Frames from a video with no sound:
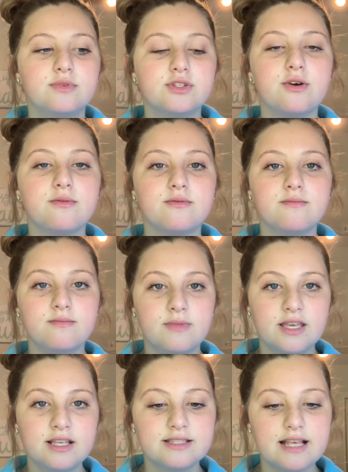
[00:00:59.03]
so
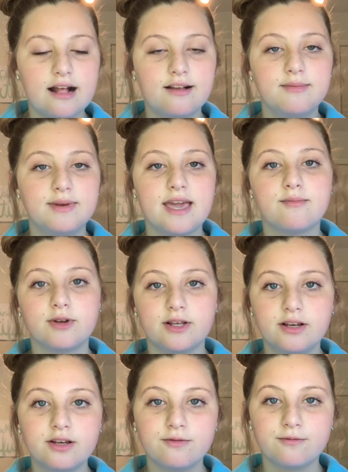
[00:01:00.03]
me and Sally became
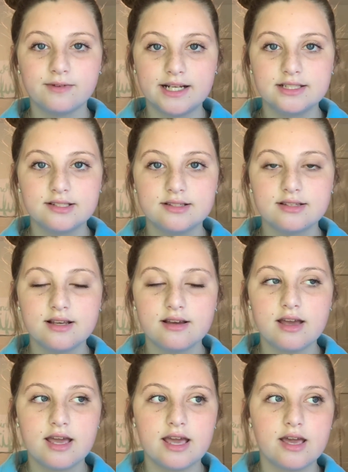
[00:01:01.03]
really good friends,
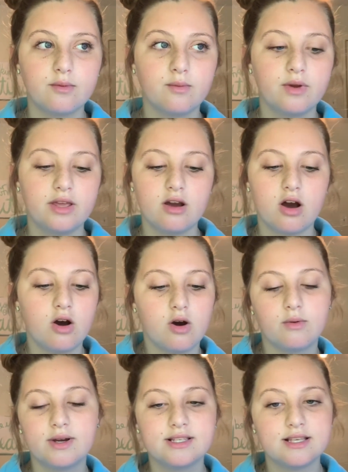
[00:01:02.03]
and we
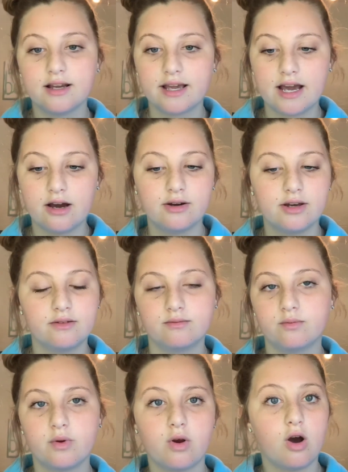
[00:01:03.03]
always hung out
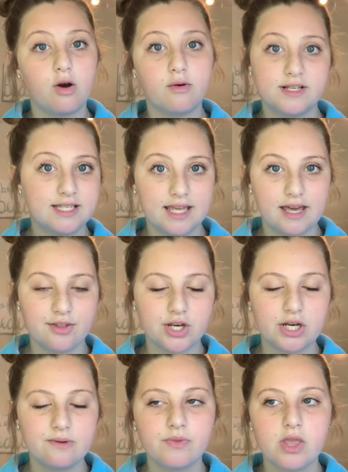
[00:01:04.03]
and always
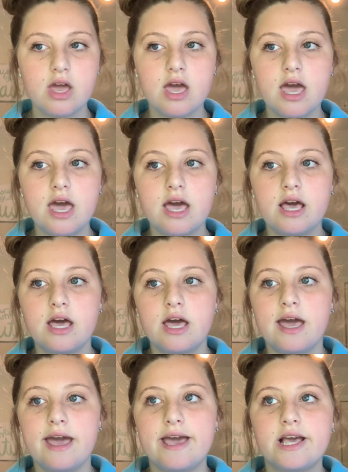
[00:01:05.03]
together.
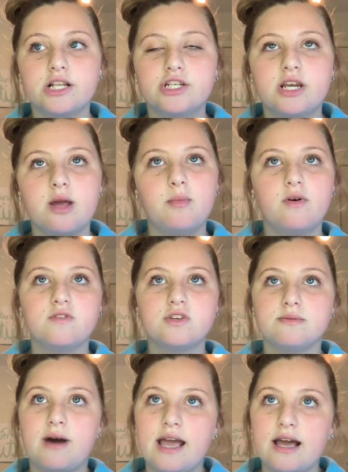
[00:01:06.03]
And she'd come over
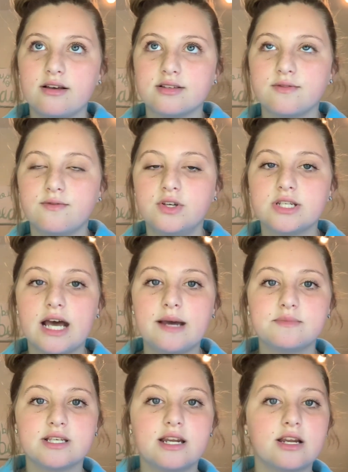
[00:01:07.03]
to my house a few
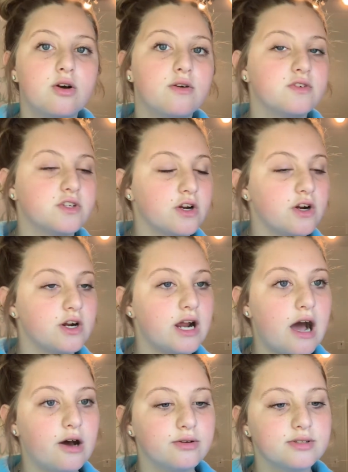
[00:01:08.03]
times and I'd go over to her
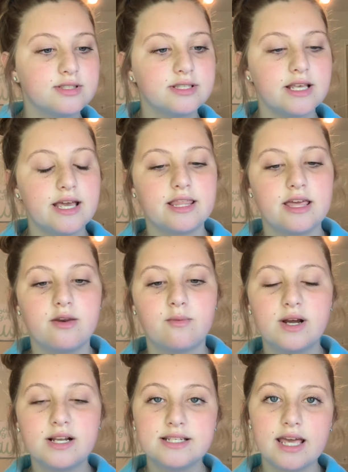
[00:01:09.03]
house. And then
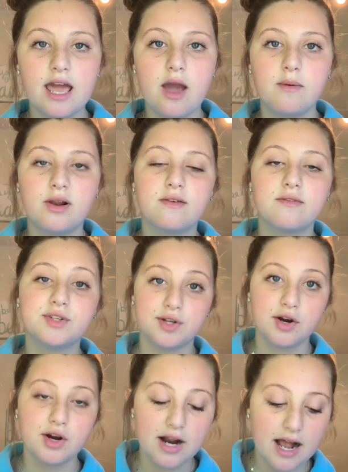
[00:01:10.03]
one day I went over to
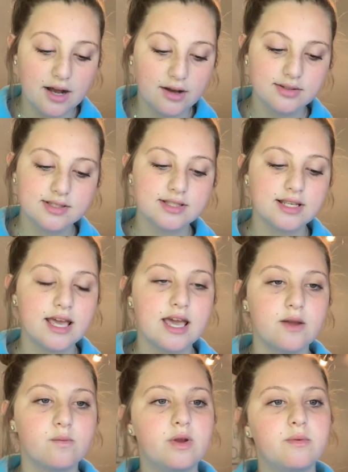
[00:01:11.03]
her house
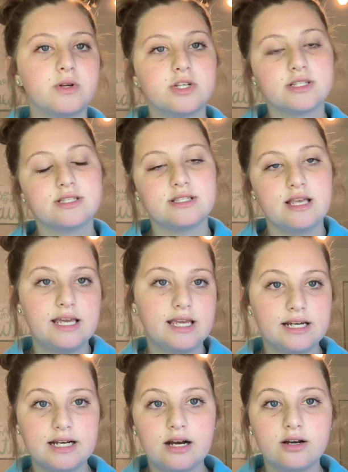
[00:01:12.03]
and we were just
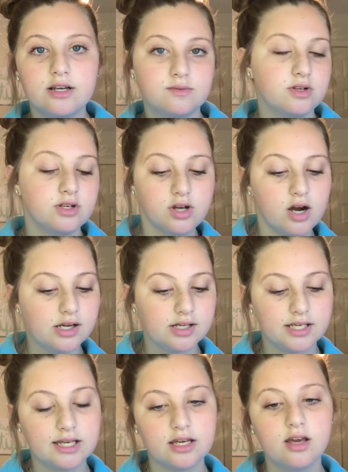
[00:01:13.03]
hanging out and we were
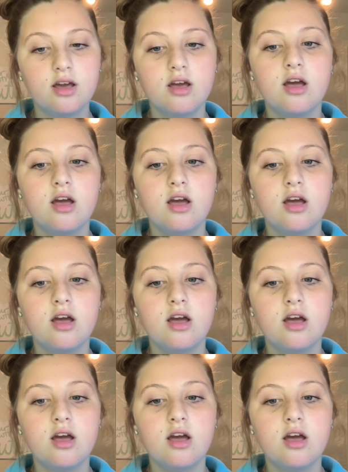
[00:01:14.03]
talking.